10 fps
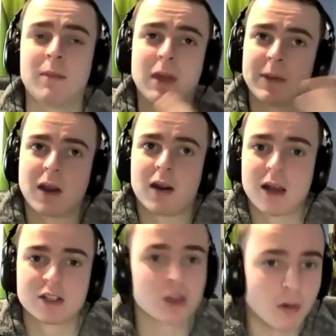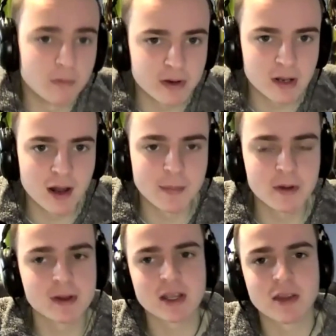maybe aren't as confident
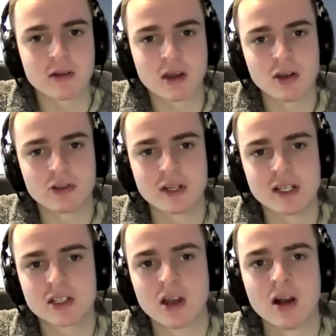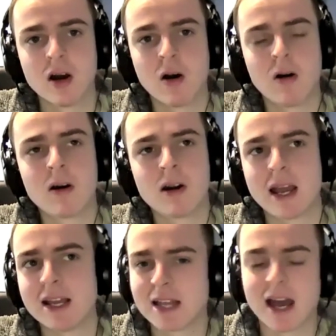about as other countries?
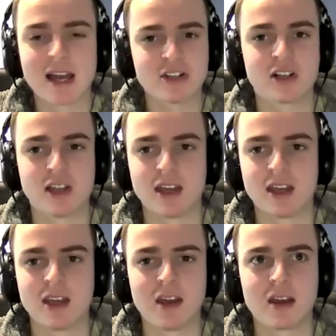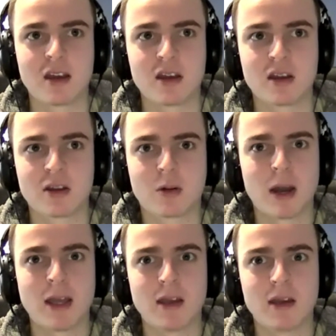Or is it actually
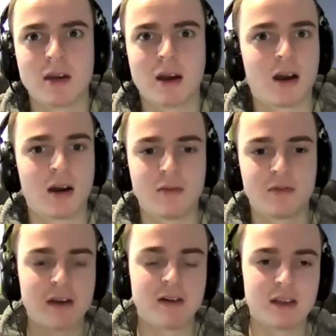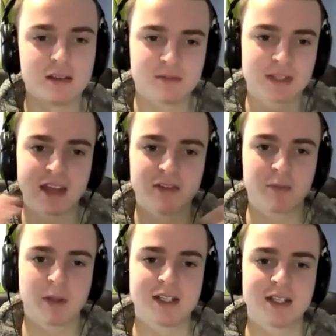quite a very
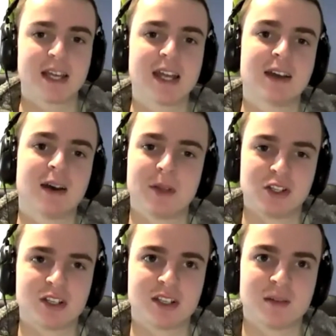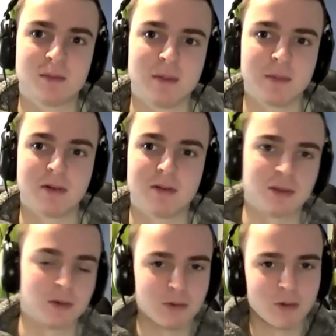safe place to set up? It's just that people
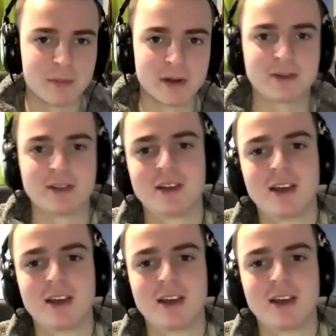don't know about